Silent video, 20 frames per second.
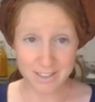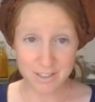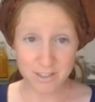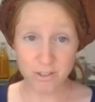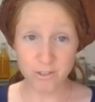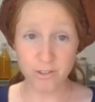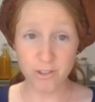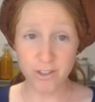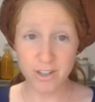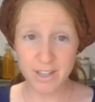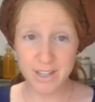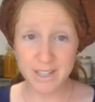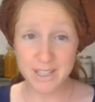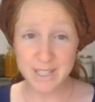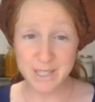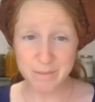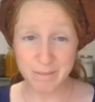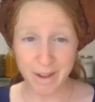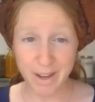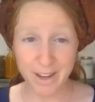So you're going to
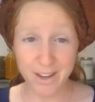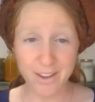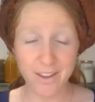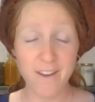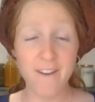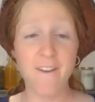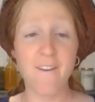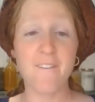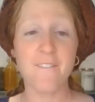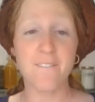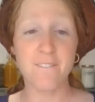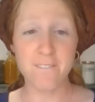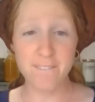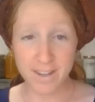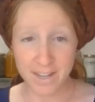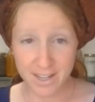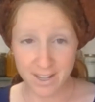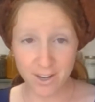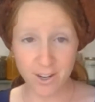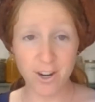smell
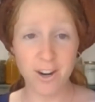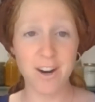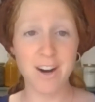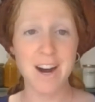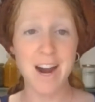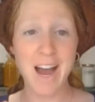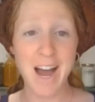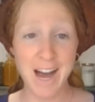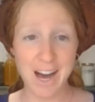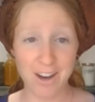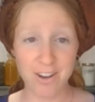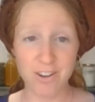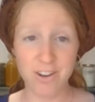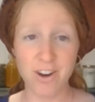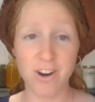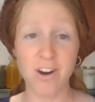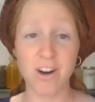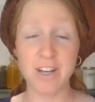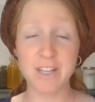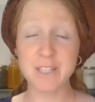vinegar,
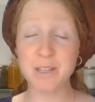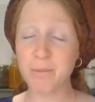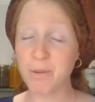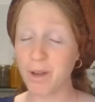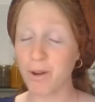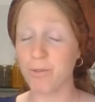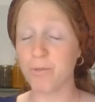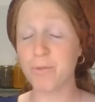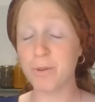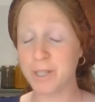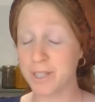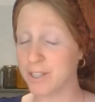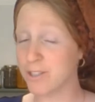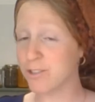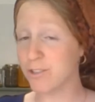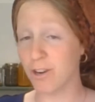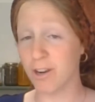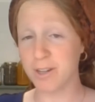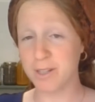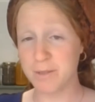alcohol. It's going to be a really
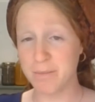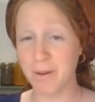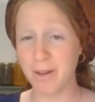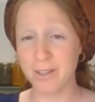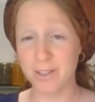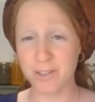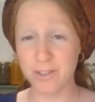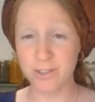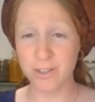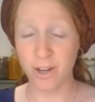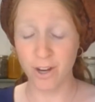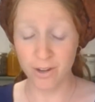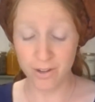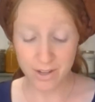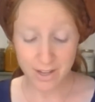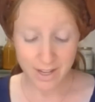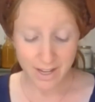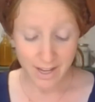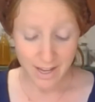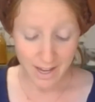strong smell. You'll know.
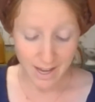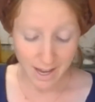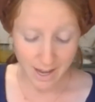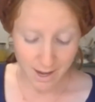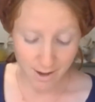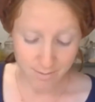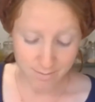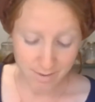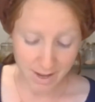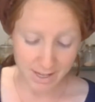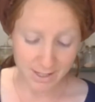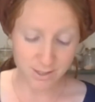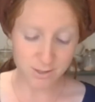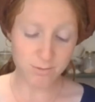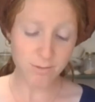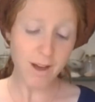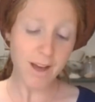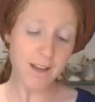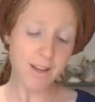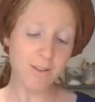And as
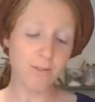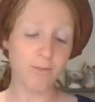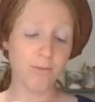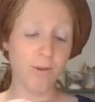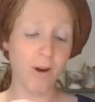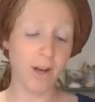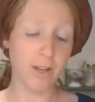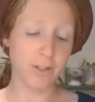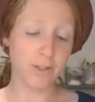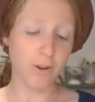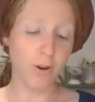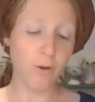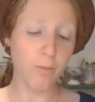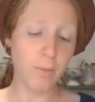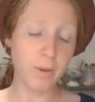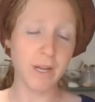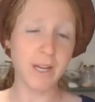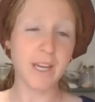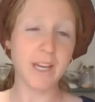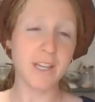well, while you're
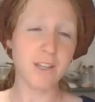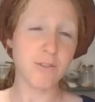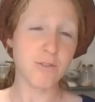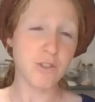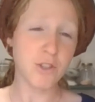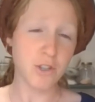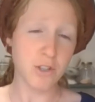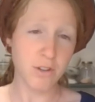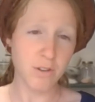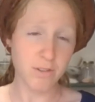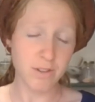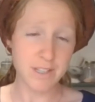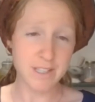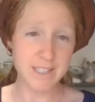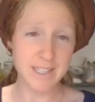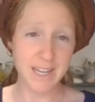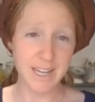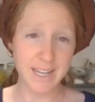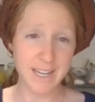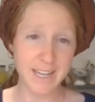opening it, you should notice
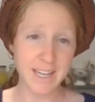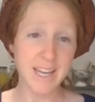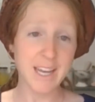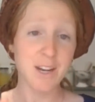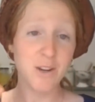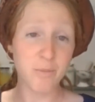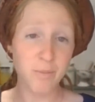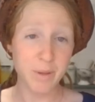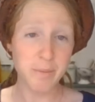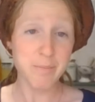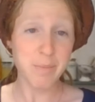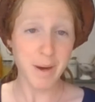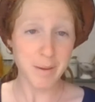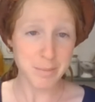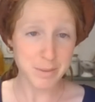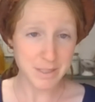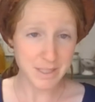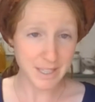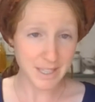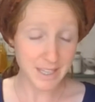that it'll be
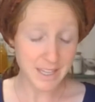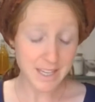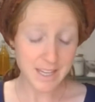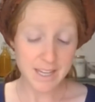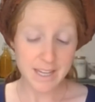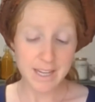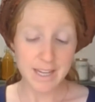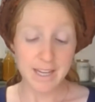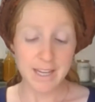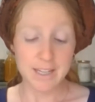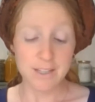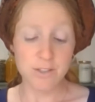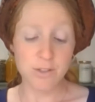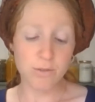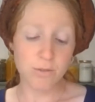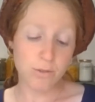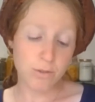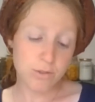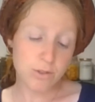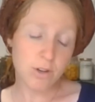bubbly. So
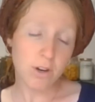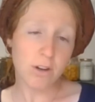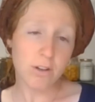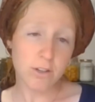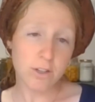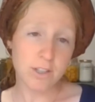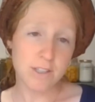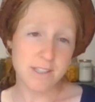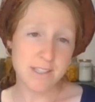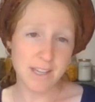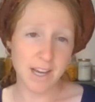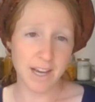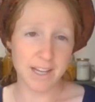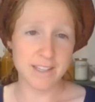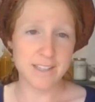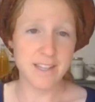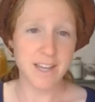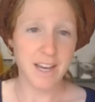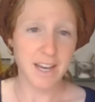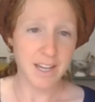those are all good
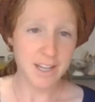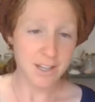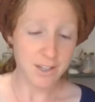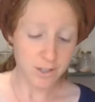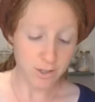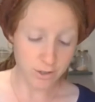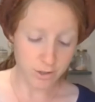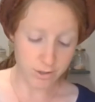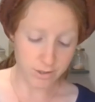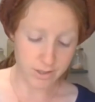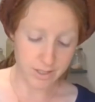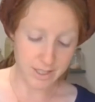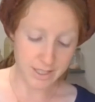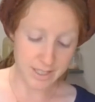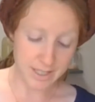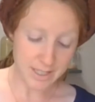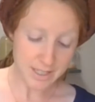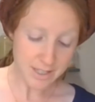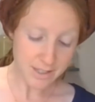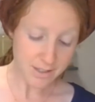signs that
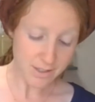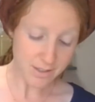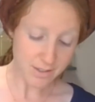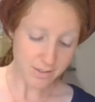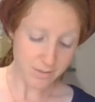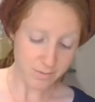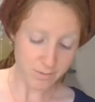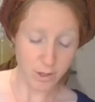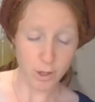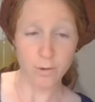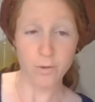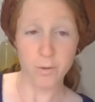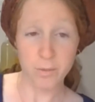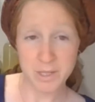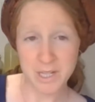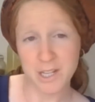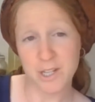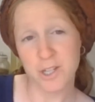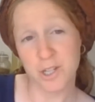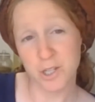your
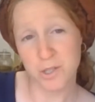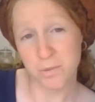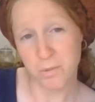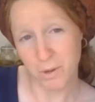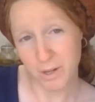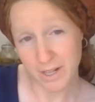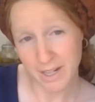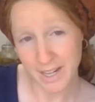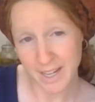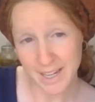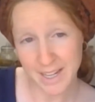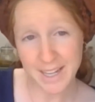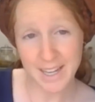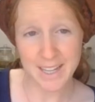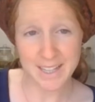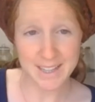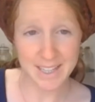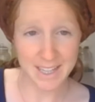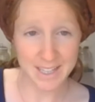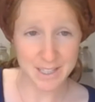fermentation is working
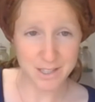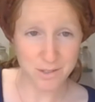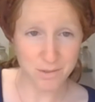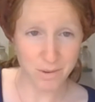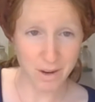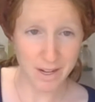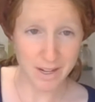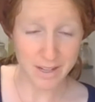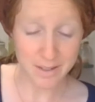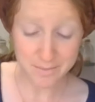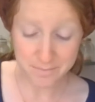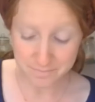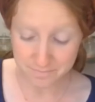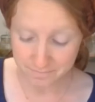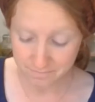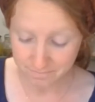and that it's ready.